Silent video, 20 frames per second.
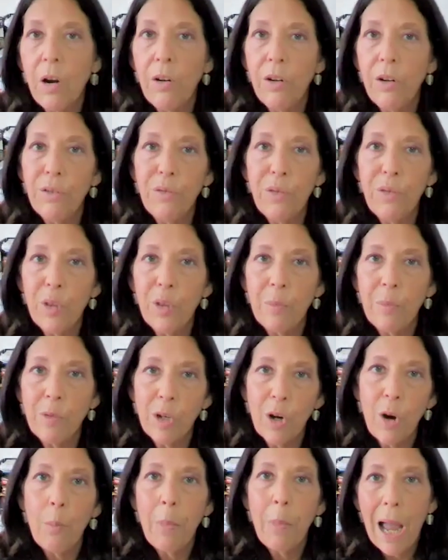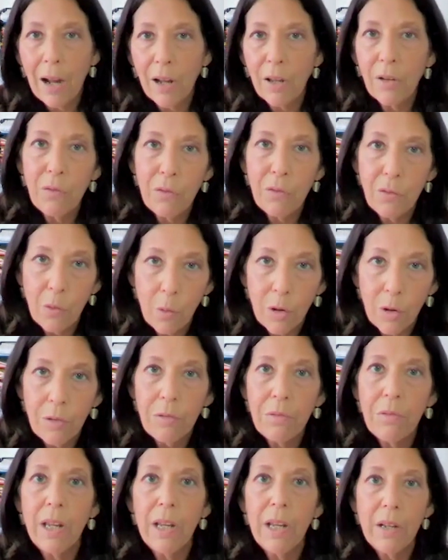harder for them to go back and
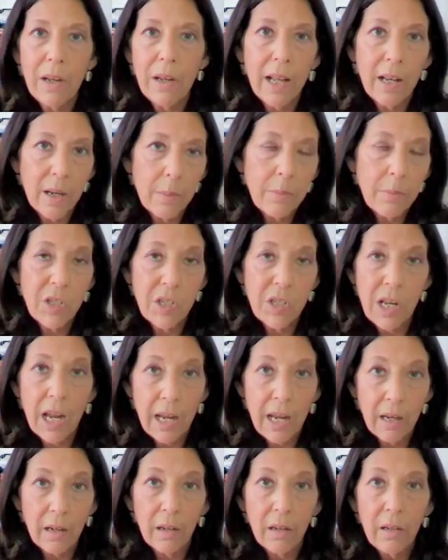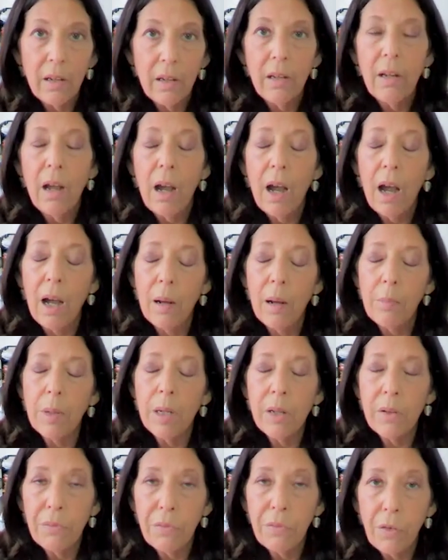forth, they end up staying
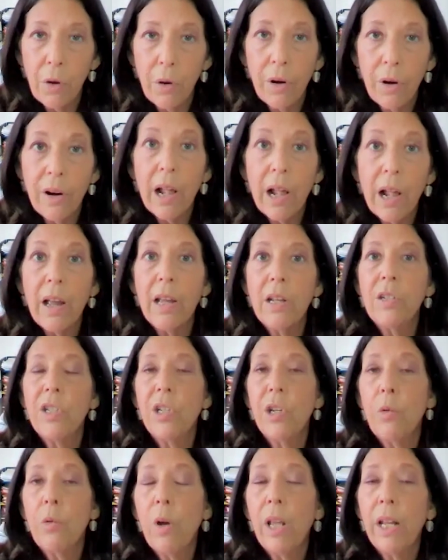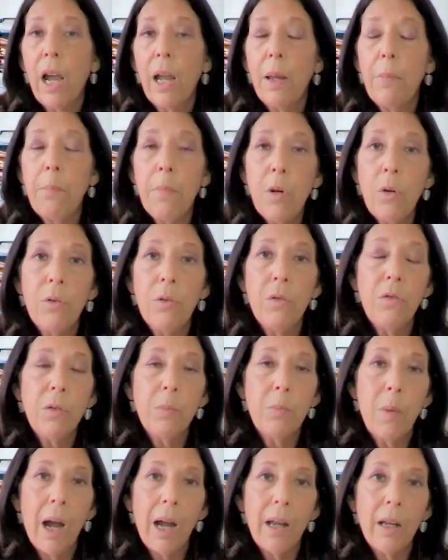in Florida. And so when I
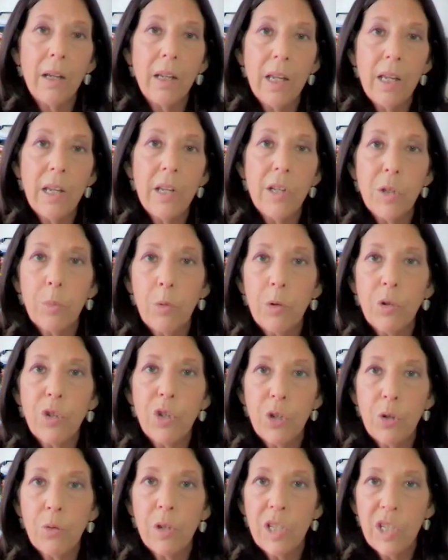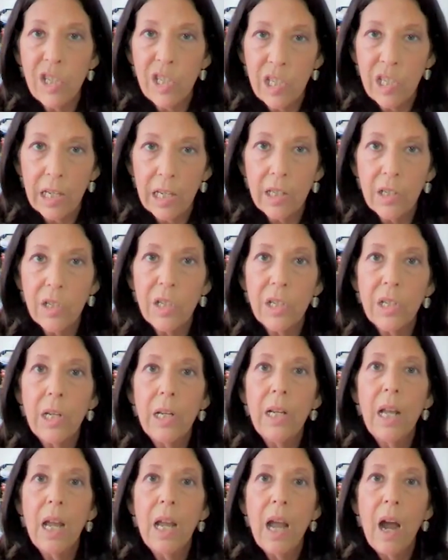moved, my kids were 2 and 6.
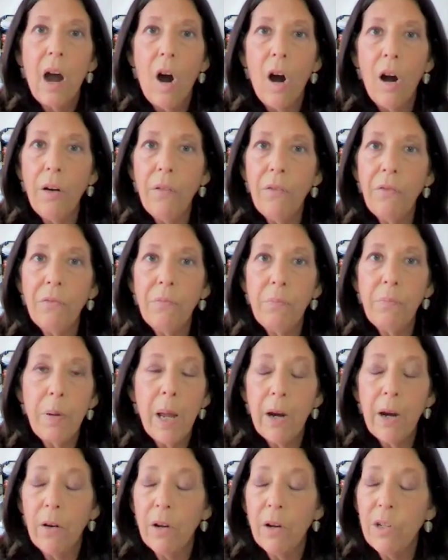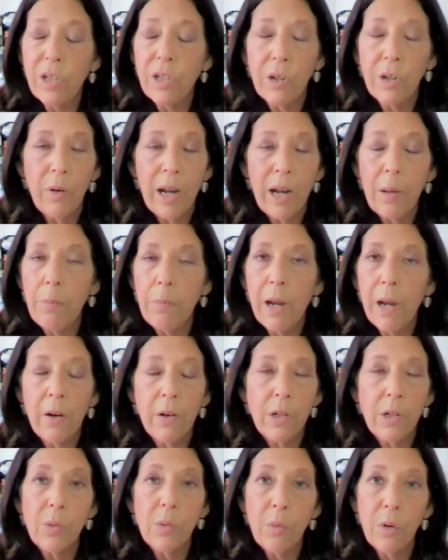Our parents and
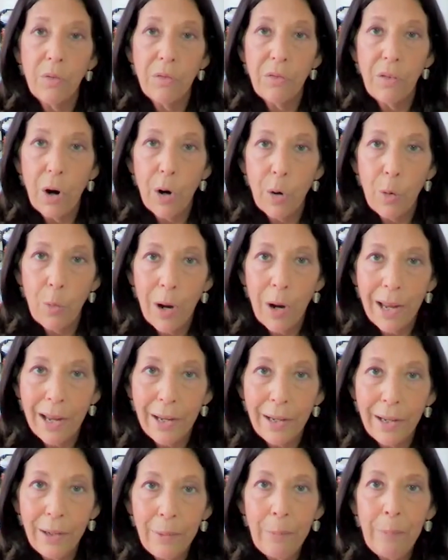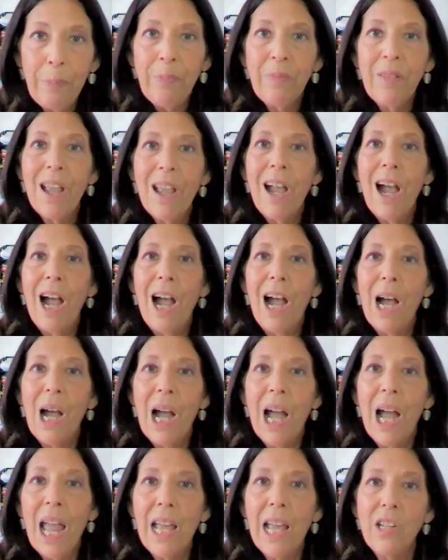grandparents were far away.
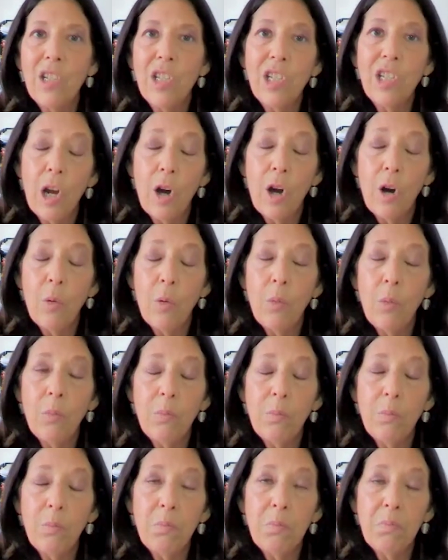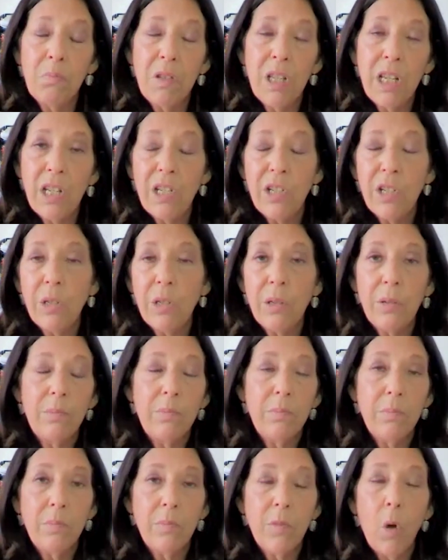And so these
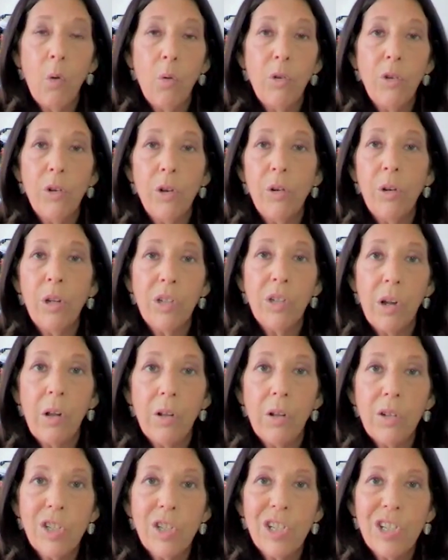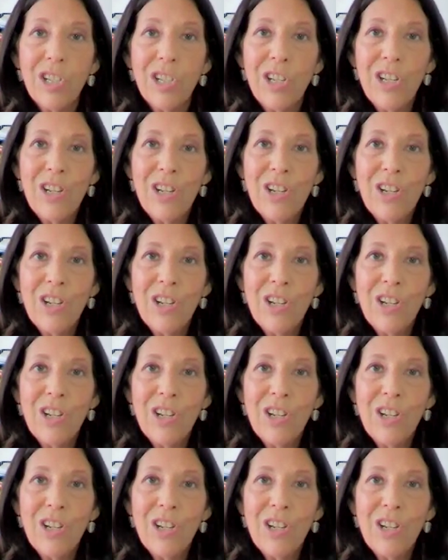older adults